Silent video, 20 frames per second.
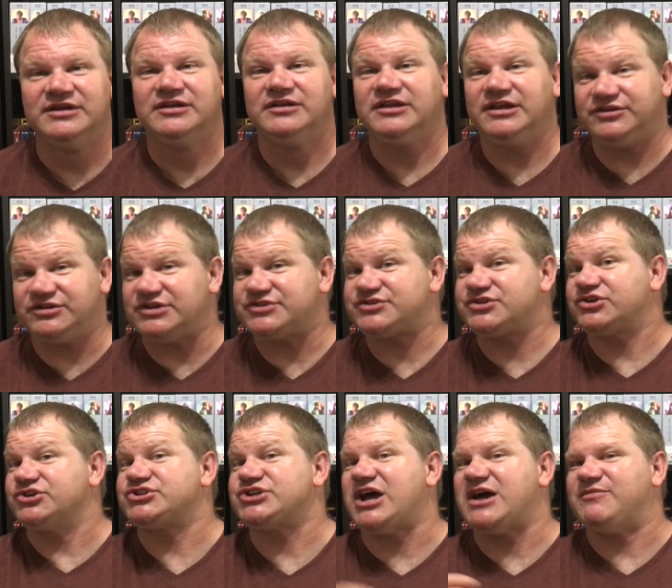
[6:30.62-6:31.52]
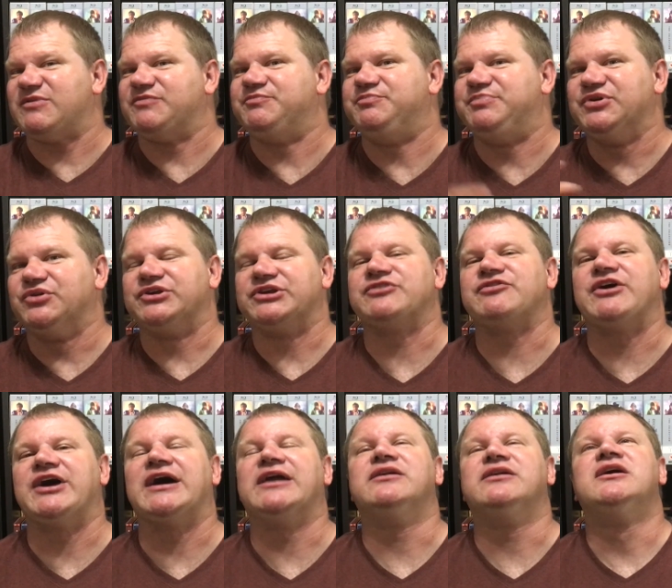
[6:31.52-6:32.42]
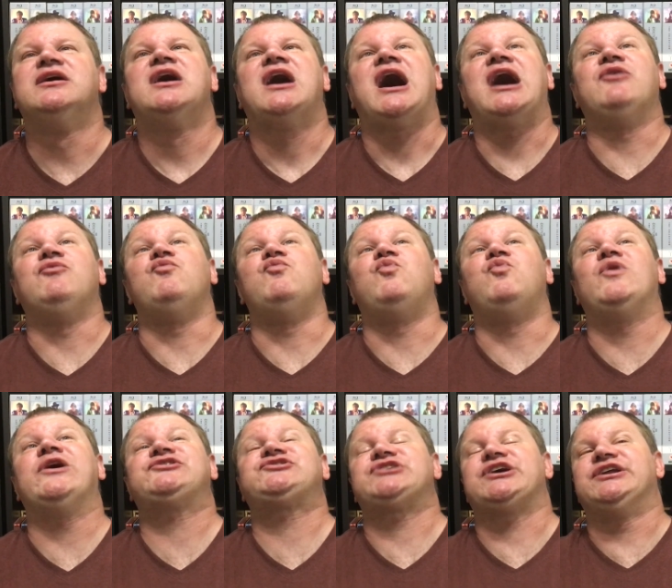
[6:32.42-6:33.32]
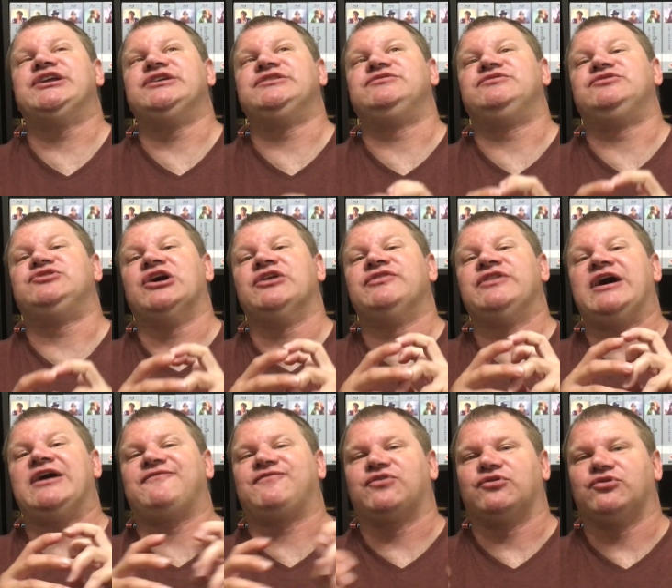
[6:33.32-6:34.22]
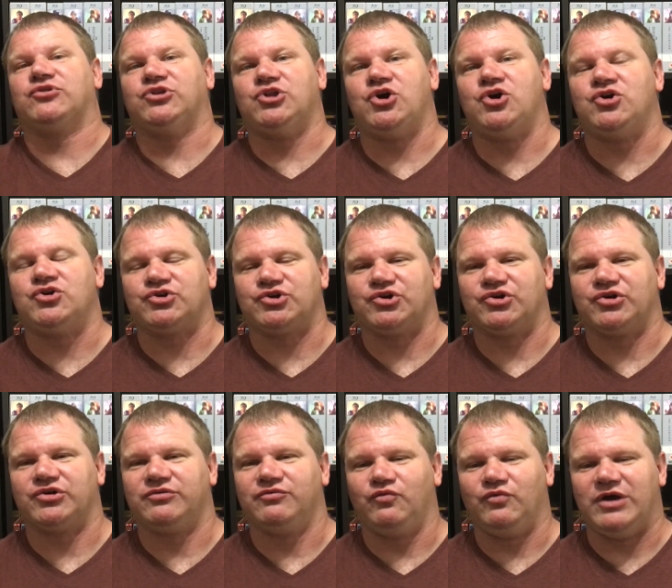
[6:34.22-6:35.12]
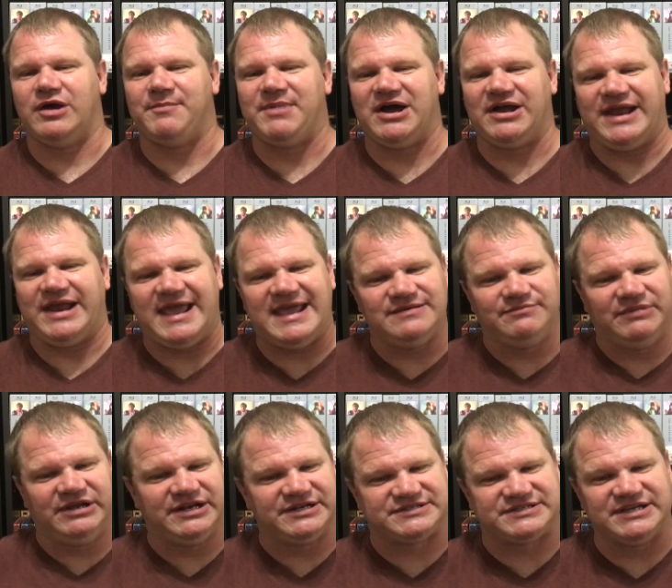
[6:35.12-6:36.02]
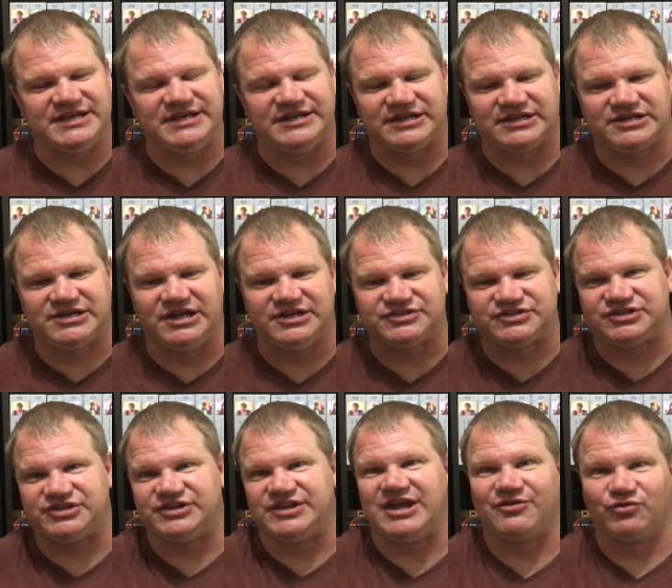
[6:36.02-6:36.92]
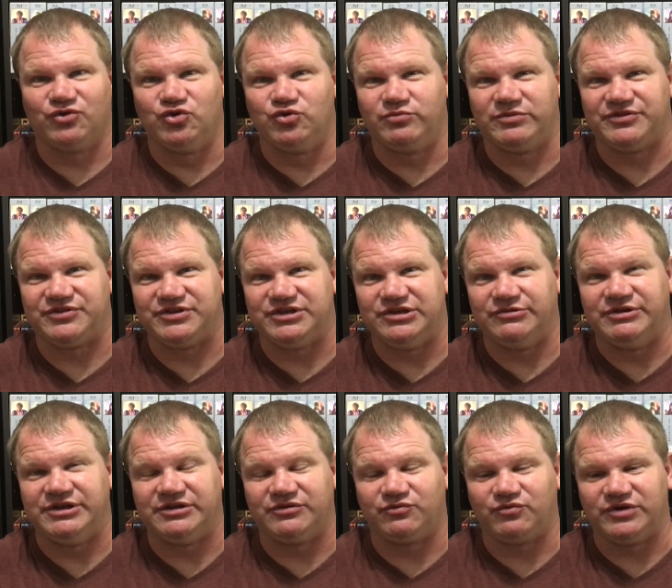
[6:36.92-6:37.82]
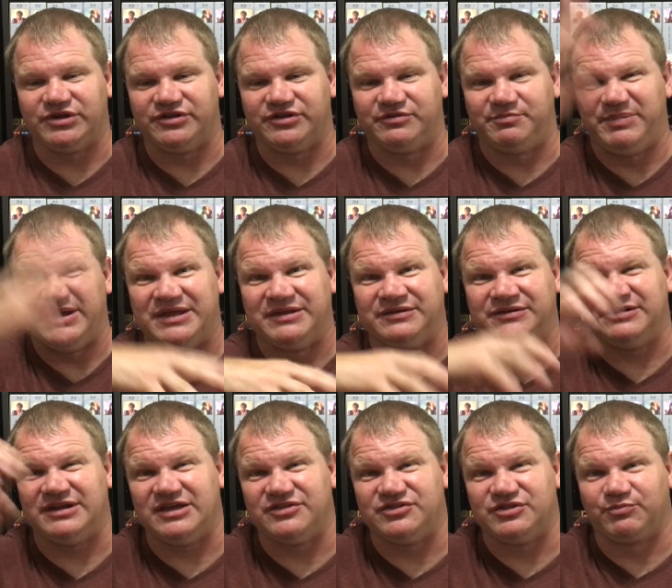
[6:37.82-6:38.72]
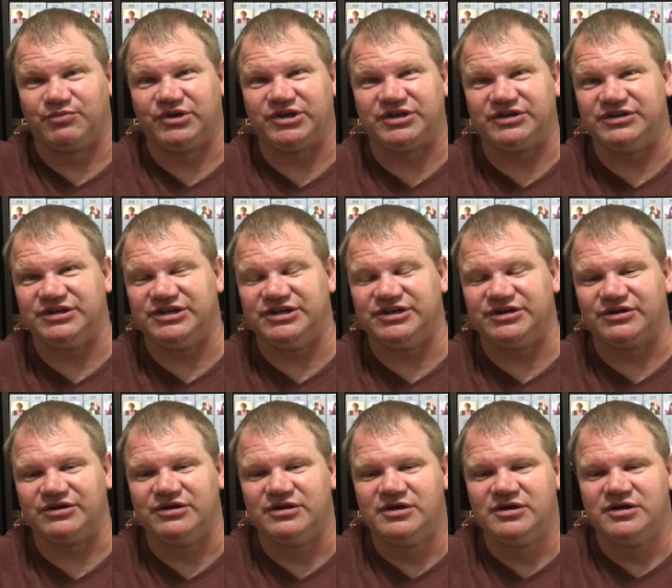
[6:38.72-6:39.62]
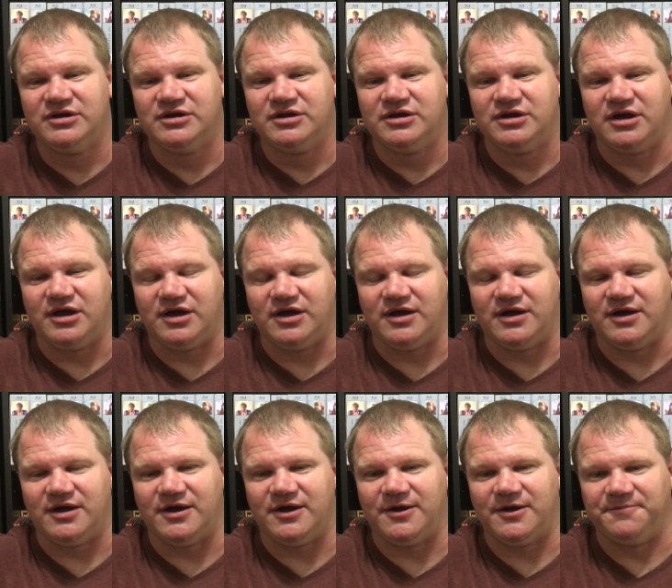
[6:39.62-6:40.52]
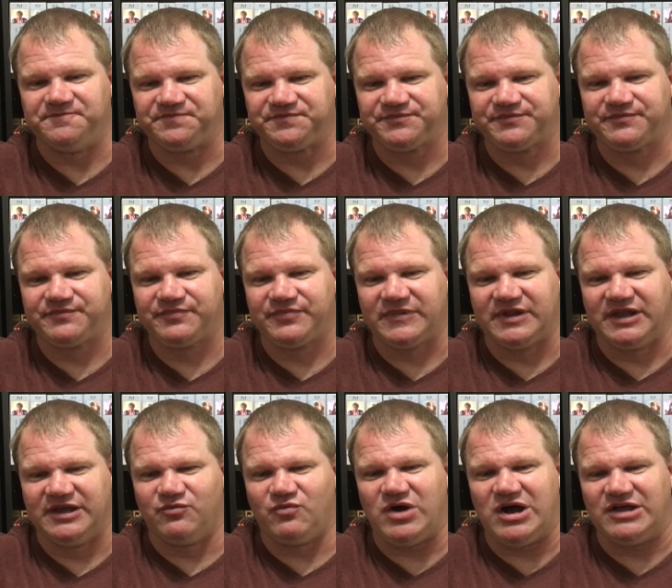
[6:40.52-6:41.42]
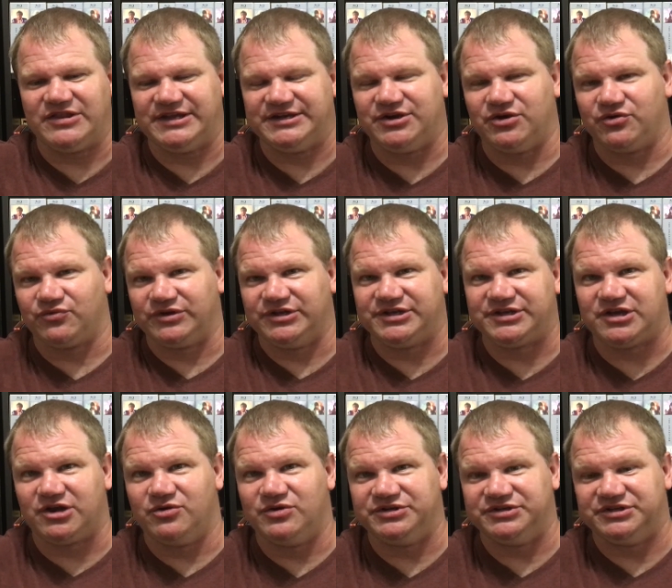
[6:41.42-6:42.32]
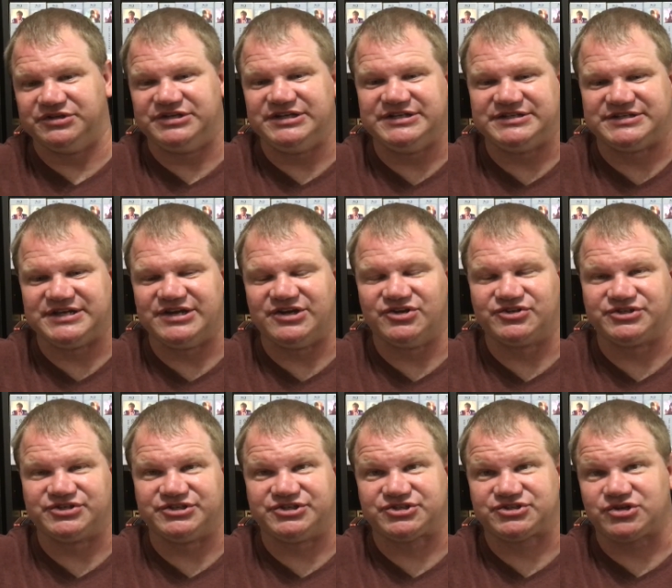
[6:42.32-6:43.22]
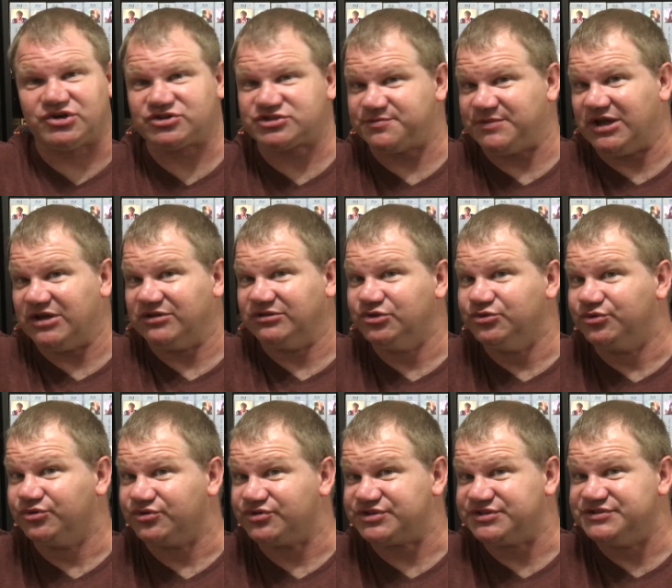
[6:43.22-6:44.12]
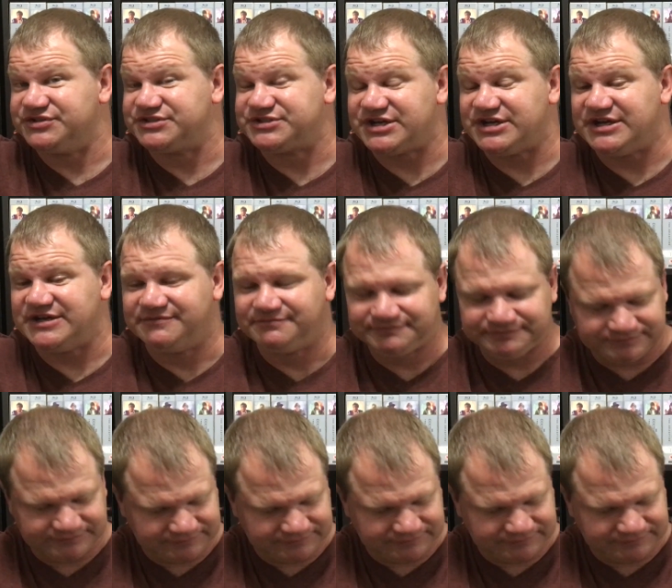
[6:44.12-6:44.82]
It does a good job of building that. I wish it had done that for longer. About 8 minutes in, it cuts to that room with Unit, with Benton and the Brigadier. And while they don't really go into details, it just talks about looters and stuff.